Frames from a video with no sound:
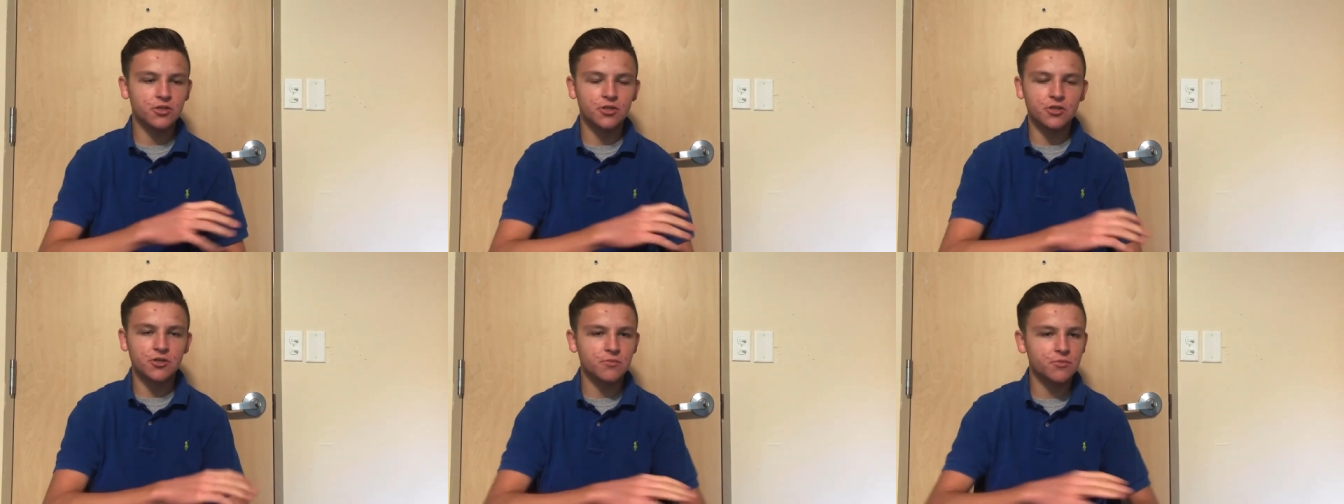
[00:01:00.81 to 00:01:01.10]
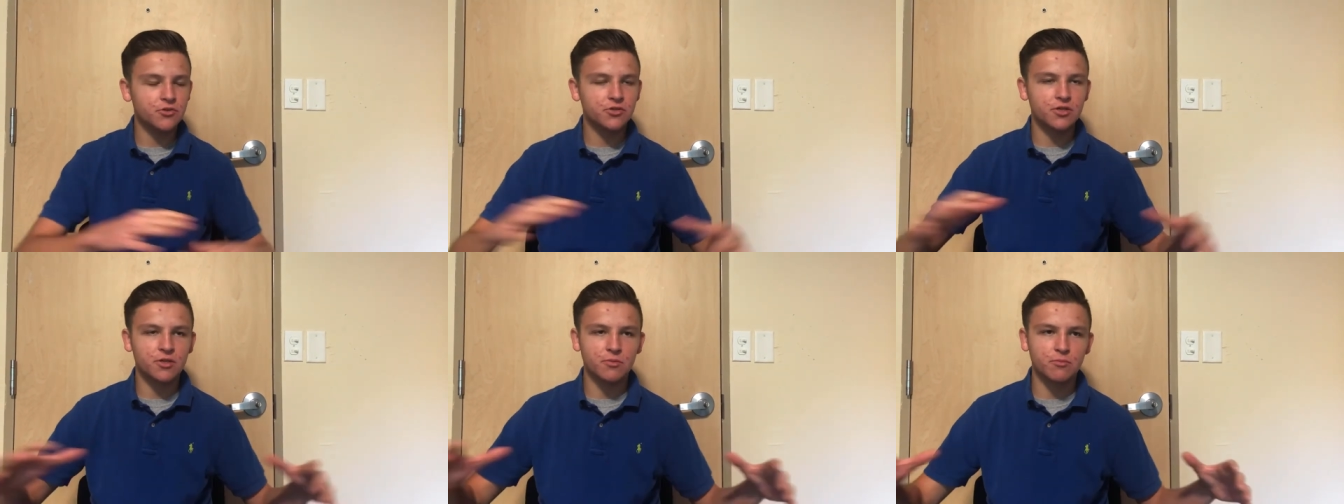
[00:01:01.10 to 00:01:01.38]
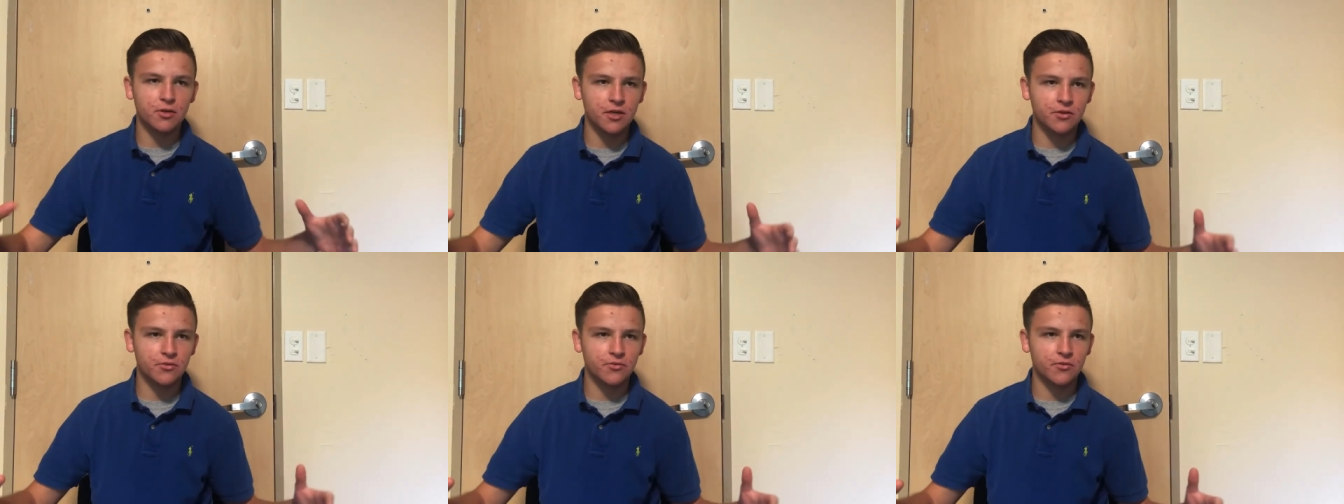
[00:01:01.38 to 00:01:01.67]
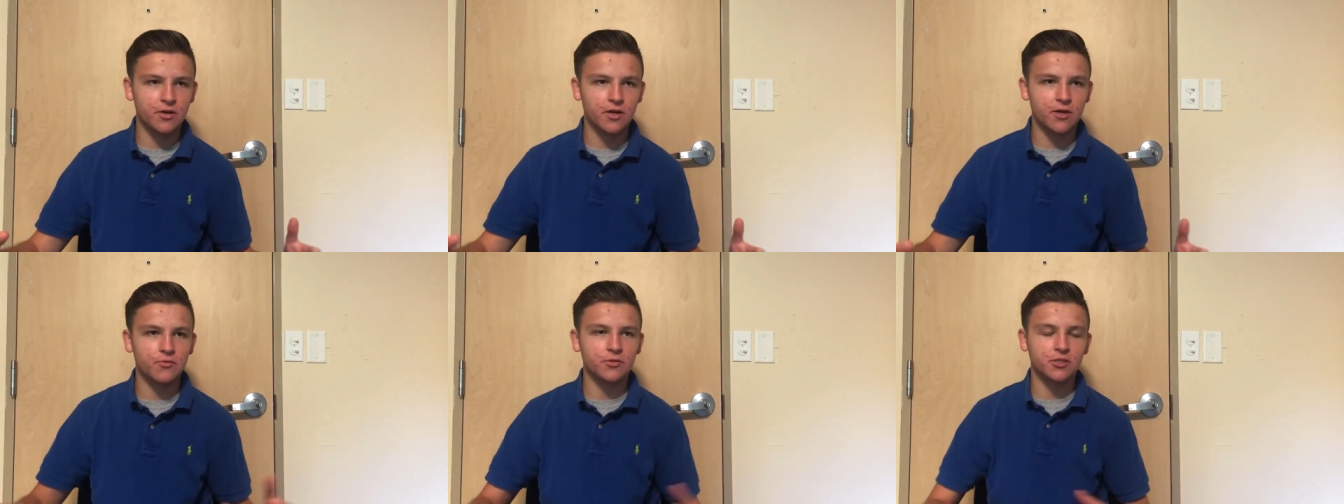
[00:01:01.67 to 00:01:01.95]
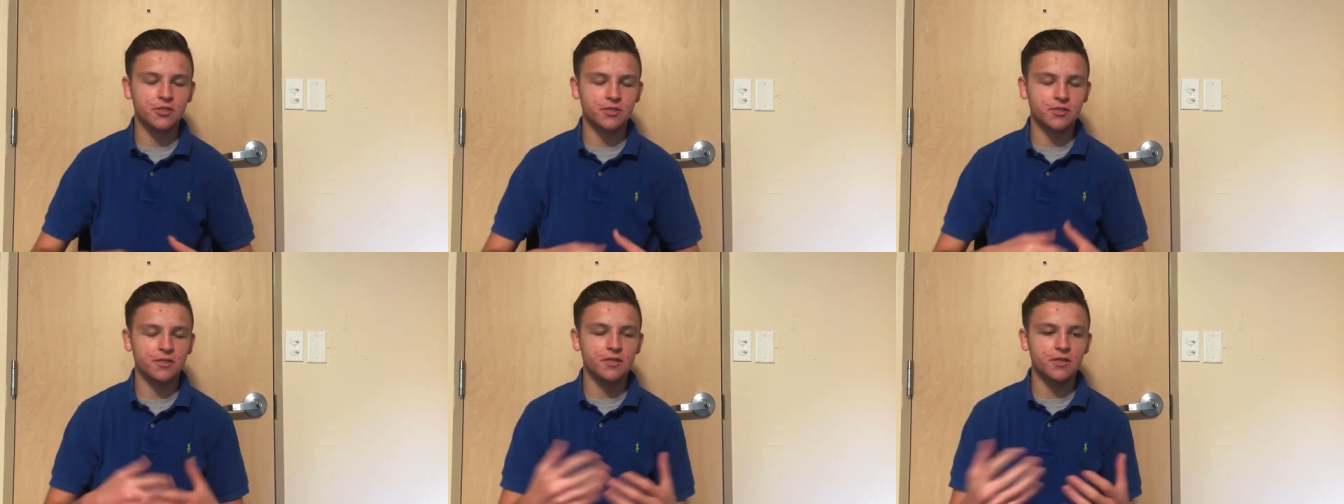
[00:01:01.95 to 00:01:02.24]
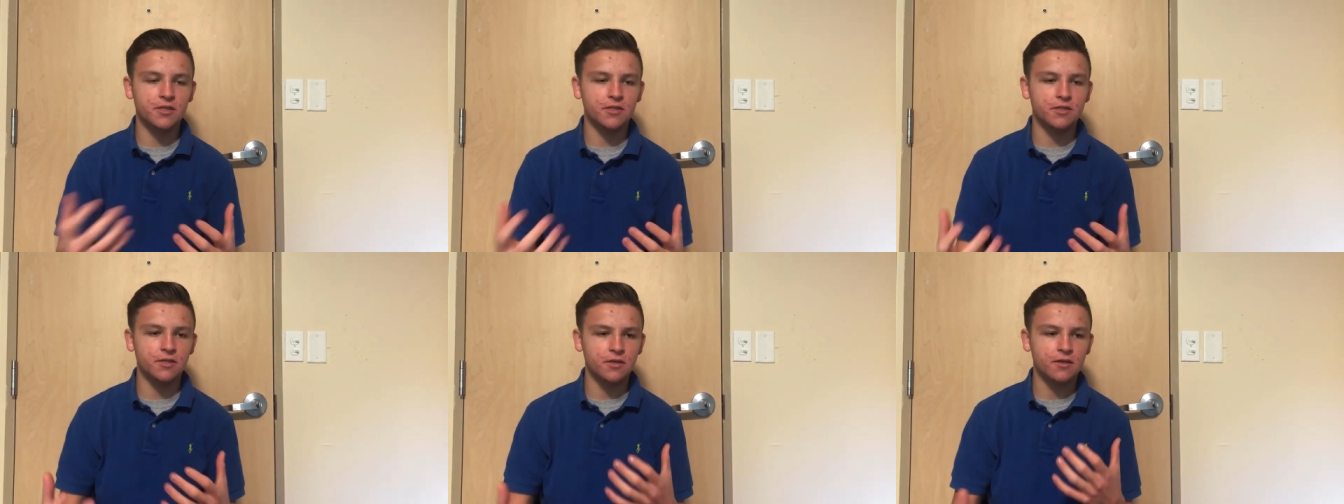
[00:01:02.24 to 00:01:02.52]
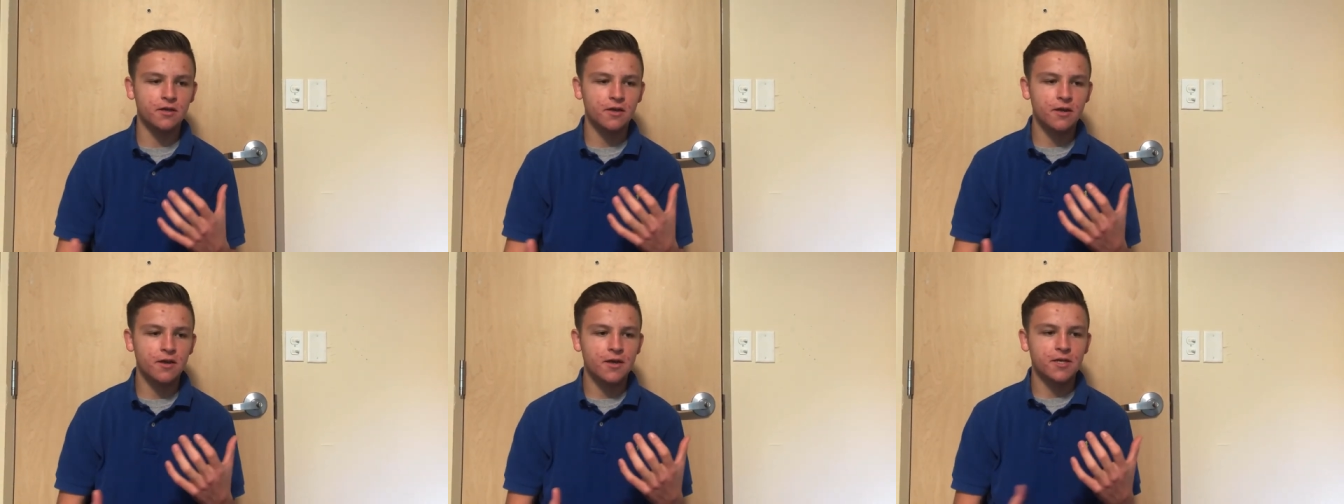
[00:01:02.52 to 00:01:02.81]
ton of music playing throughout, which is
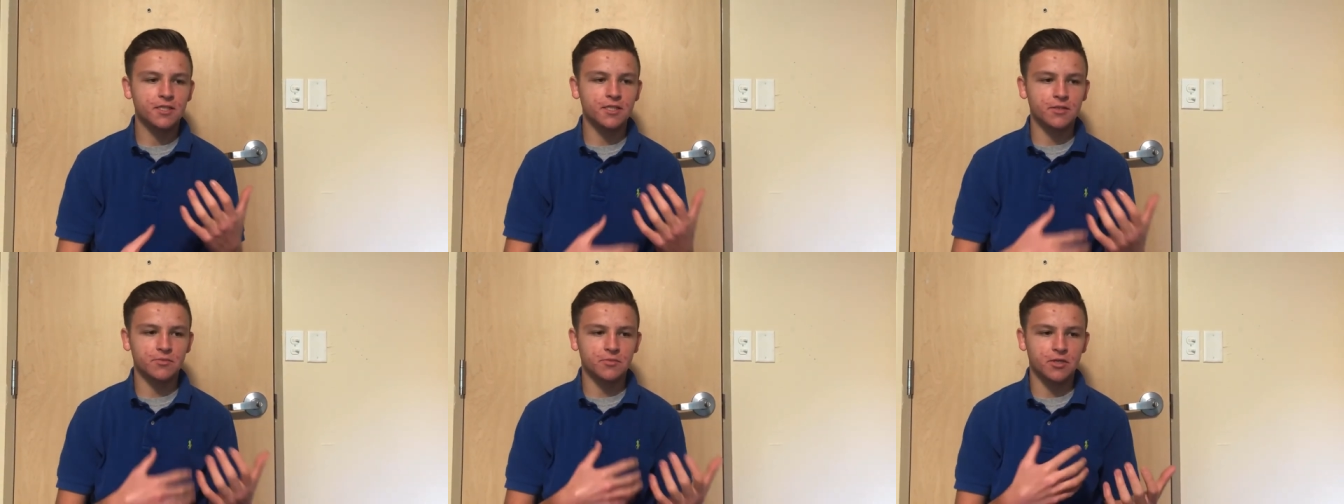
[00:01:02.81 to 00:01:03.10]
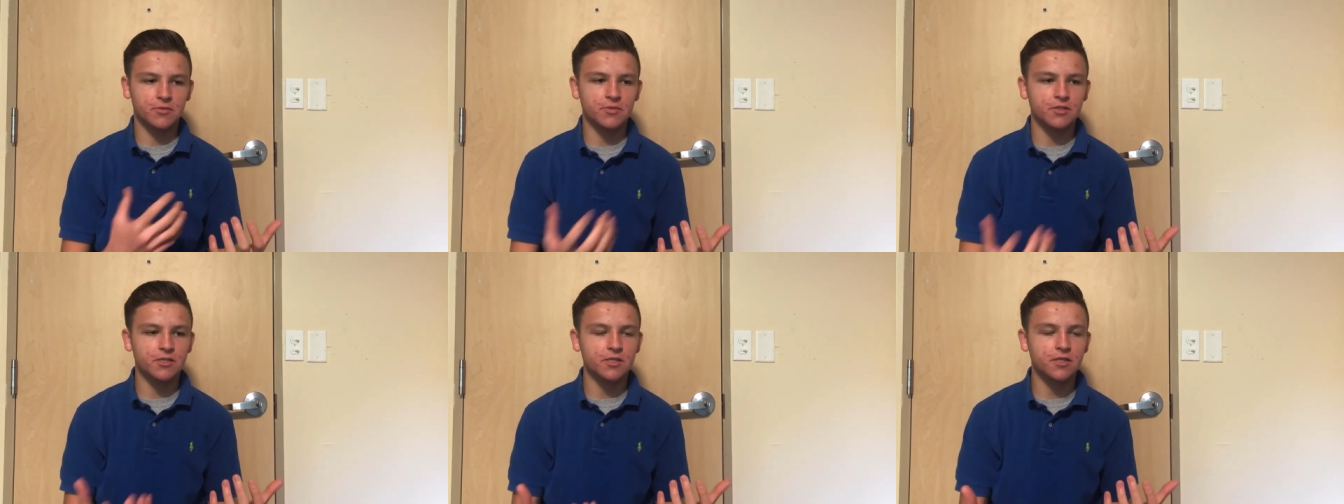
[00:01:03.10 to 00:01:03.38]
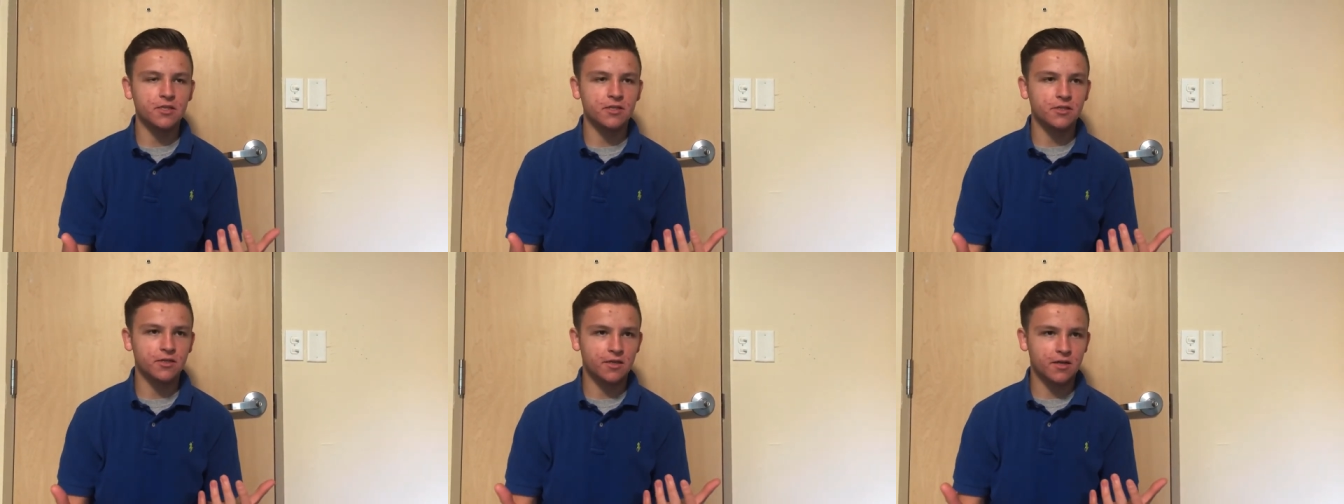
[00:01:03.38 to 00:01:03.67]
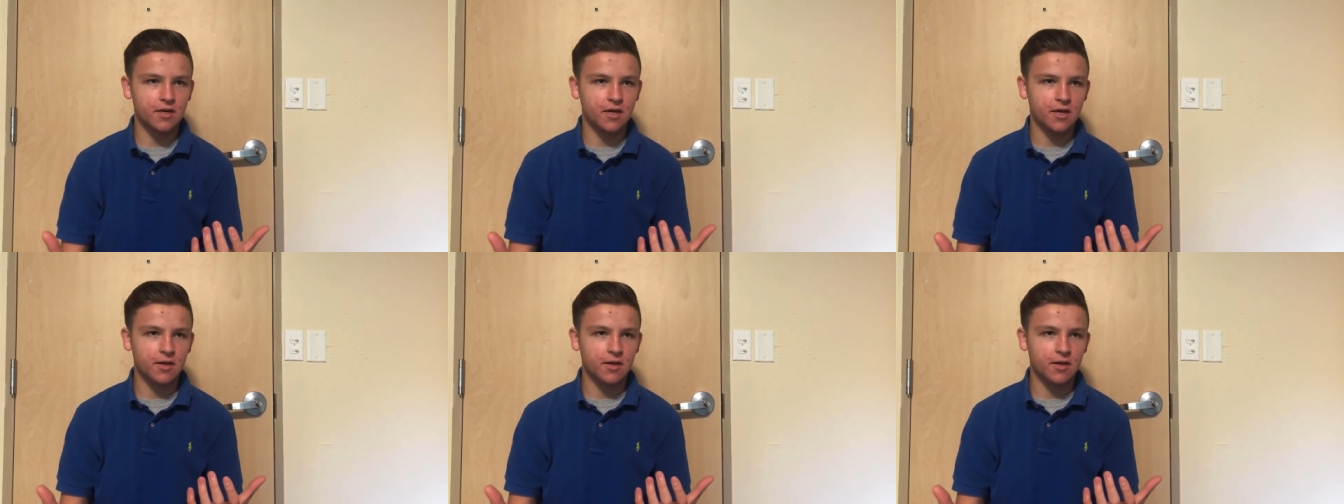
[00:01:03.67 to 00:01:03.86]
easy. Sometimes it's easy to